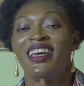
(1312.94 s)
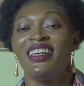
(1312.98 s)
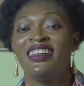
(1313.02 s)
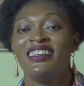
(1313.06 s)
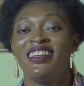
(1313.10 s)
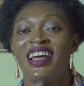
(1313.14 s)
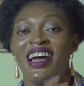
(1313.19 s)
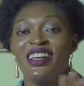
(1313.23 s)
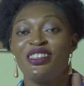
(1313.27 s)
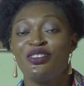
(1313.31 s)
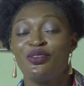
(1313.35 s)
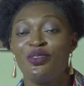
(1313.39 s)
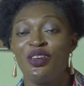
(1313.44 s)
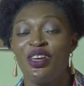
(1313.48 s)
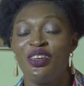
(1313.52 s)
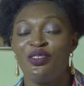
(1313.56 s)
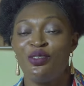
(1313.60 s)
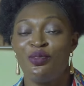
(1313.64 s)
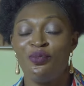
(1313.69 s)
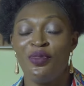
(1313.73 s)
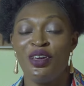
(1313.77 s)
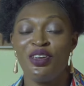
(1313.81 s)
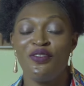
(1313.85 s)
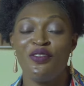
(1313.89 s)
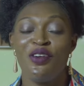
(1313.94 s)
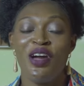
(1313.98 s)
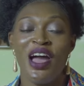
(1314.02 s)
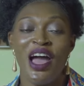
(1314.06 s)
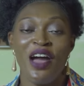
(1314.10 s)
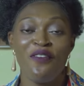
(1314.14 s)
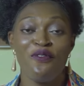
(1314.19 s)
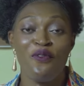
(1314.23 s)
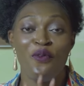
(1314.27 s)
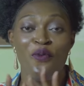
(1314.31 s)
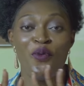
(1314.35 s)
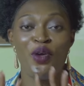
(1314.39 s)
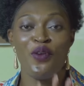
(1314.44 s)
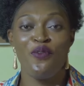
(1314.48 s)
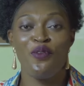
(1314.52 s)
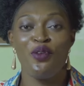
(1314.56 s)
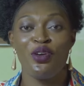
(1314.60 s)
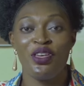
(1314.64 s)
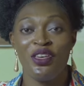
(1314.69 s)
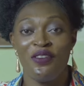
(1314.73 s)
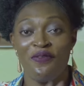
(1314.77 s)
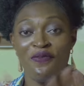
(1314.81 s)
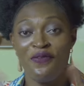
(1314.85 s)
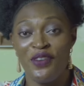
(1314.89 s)
that you may even have weevil
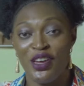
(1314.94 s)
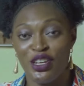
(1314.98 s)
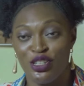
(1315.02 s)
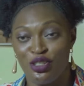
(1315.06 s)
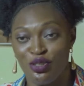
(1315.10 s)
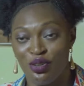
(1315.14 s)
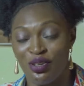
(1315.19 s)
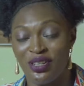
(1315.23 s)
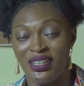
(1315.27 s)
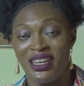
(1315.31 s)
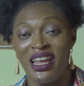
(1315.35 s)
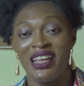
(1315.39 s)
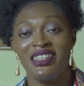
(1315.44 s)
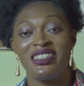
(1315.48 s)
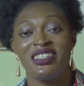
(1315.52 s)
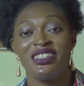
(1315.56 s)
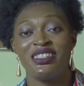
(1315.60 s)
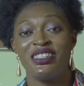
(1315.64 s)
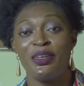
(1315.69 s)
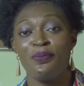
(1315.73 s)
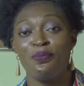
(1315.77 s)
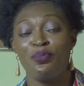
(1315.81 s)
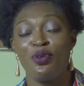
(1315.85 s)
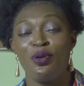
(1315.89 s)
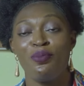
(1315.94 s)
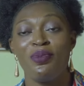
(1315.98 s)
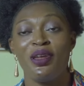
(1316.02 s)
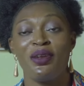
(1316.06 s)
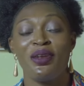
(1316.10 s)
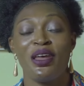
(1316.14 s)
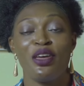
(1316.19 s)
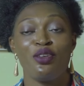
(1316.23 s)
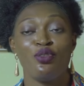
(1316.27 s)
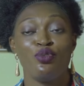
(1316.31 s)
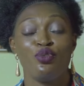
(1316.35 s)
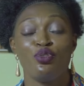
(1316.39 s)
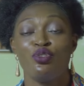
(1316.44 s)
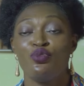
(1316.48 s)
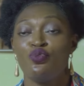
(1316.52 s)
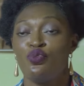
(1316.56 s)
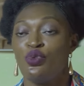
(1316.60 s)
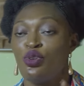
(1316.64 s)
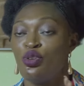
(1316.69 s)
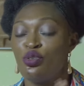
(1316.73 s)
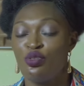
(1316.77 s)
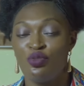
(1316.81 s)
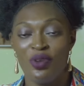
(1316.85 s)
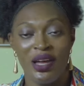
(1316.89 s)
invasion. That is the problem that
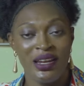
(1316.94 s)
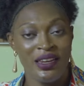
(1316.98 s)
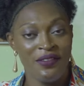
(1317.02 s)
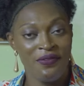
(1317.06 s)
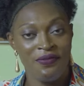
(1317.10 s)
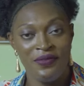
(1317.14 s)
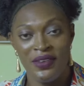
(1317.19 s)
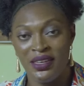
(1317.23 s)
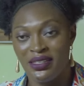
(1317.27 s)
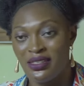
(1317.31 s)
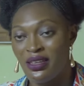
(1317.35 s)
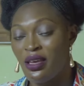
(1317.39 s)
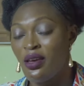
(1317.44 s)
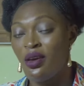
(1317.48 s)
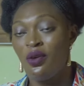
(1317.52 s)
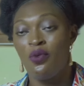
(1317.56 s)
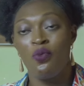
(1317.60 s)
we usually face.